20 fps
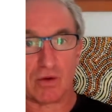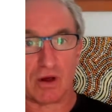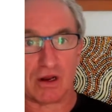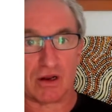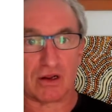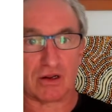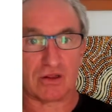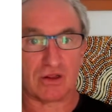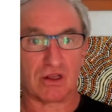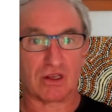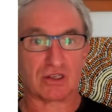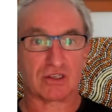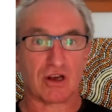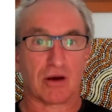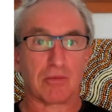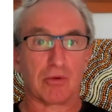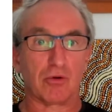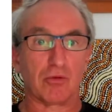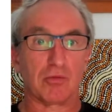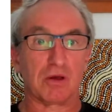And the
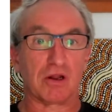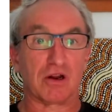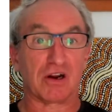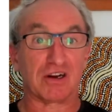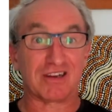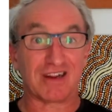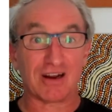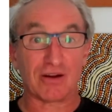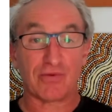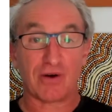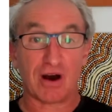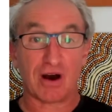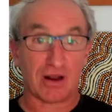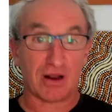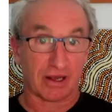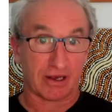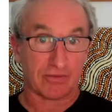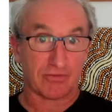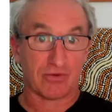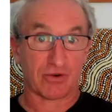assignment would be an identifier,
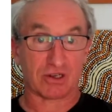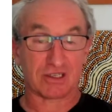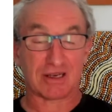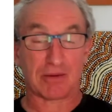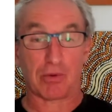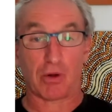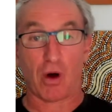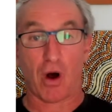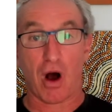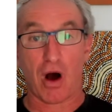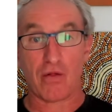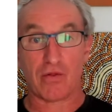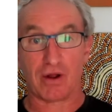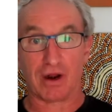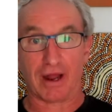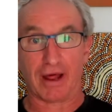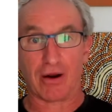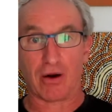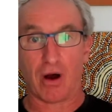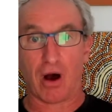like, for example, the
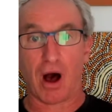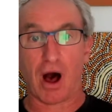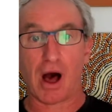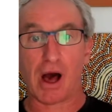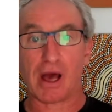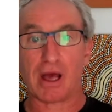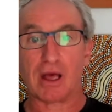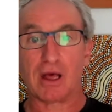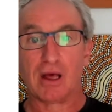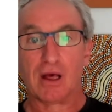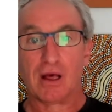letter I.